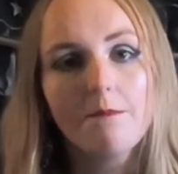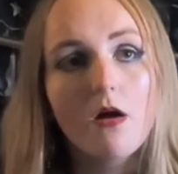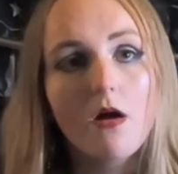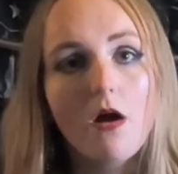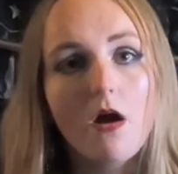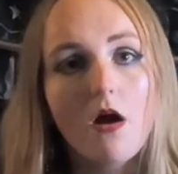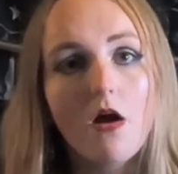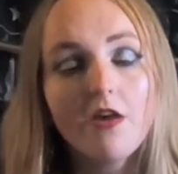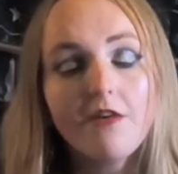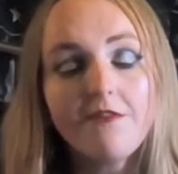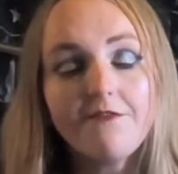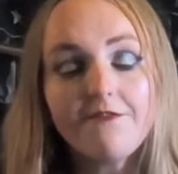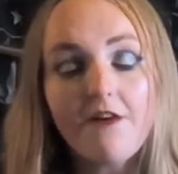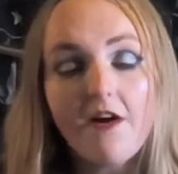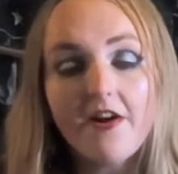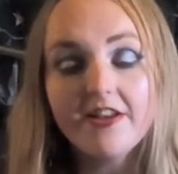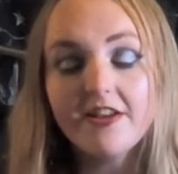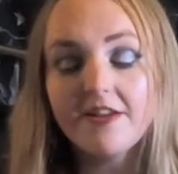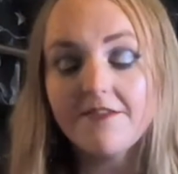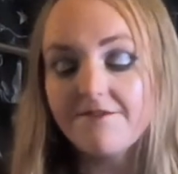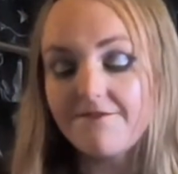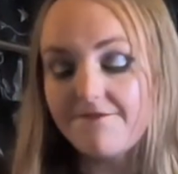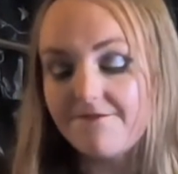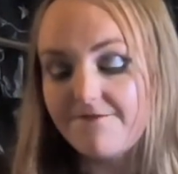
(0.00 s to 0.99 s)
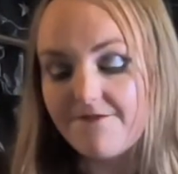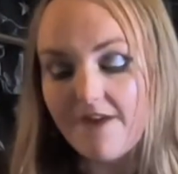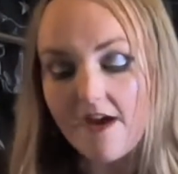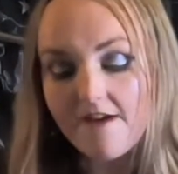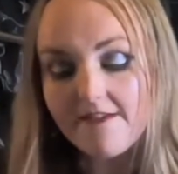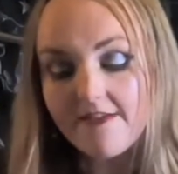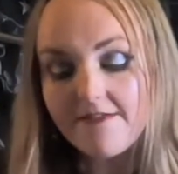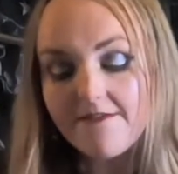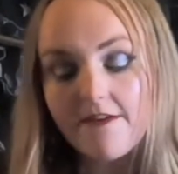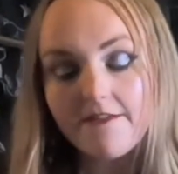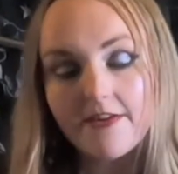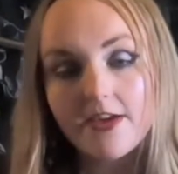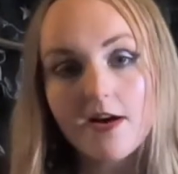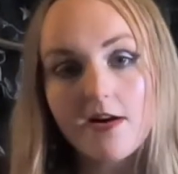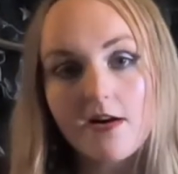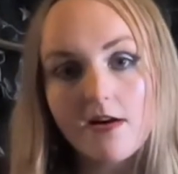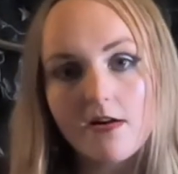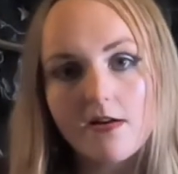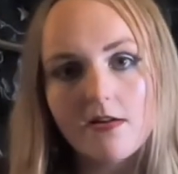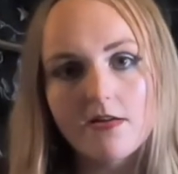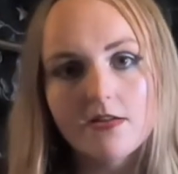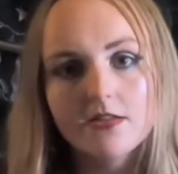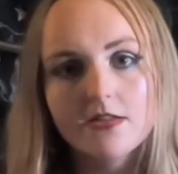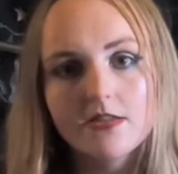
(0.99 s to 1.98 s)
I find it very, very
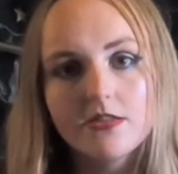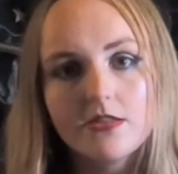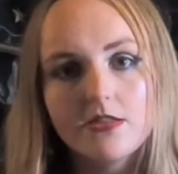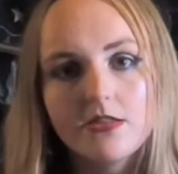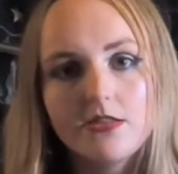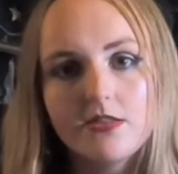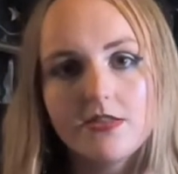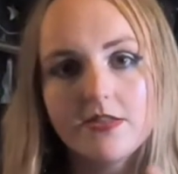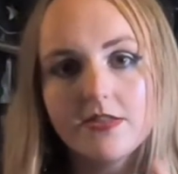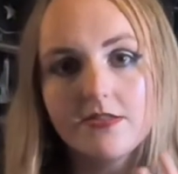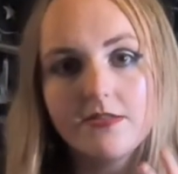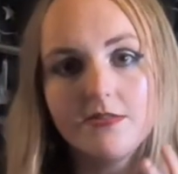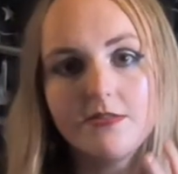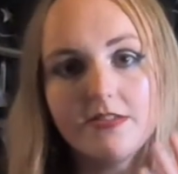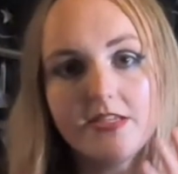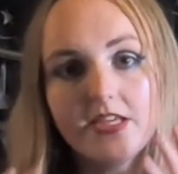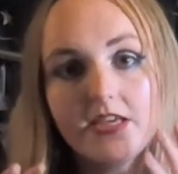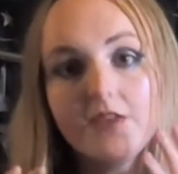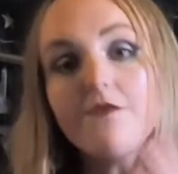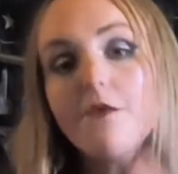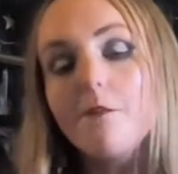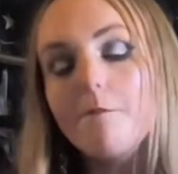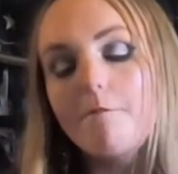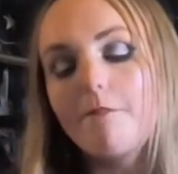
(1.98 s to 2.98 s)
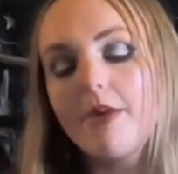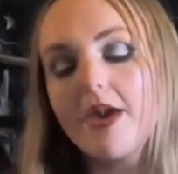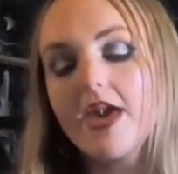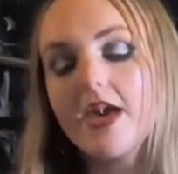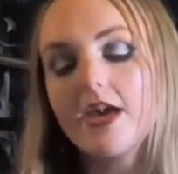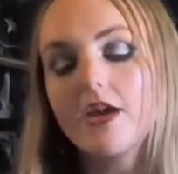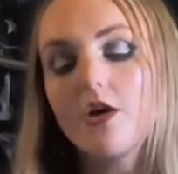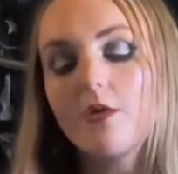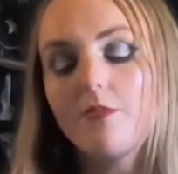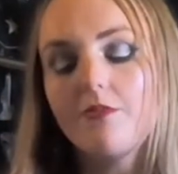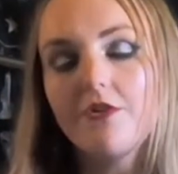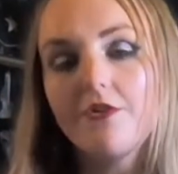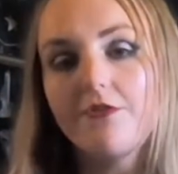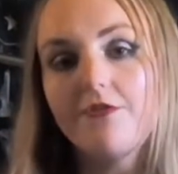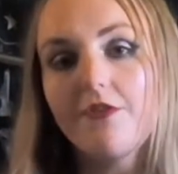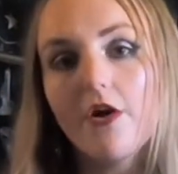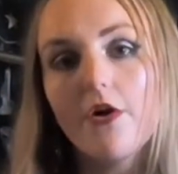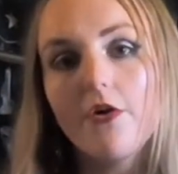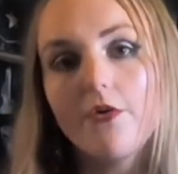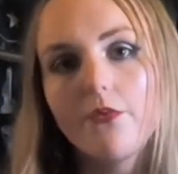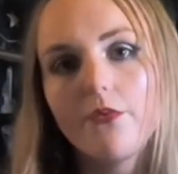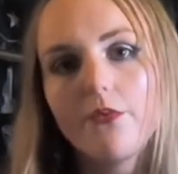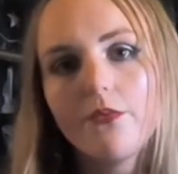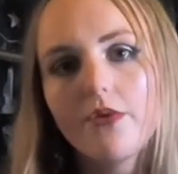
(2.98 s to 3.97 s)
hard to even pick up the
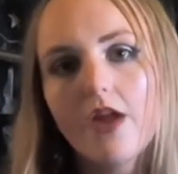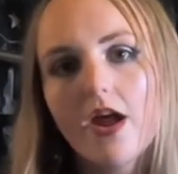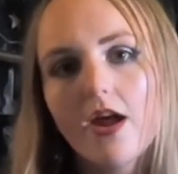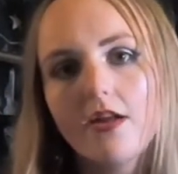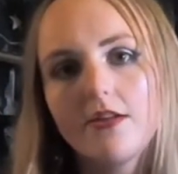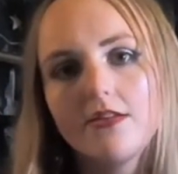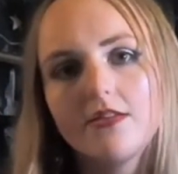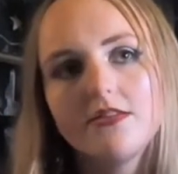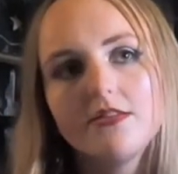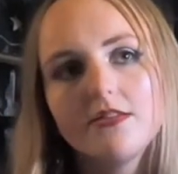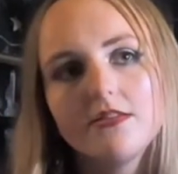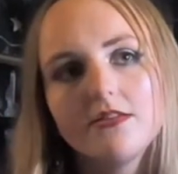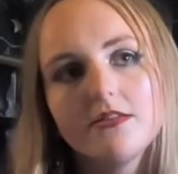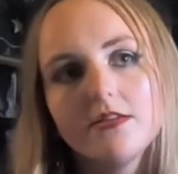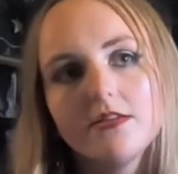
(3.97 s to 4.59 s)
phone and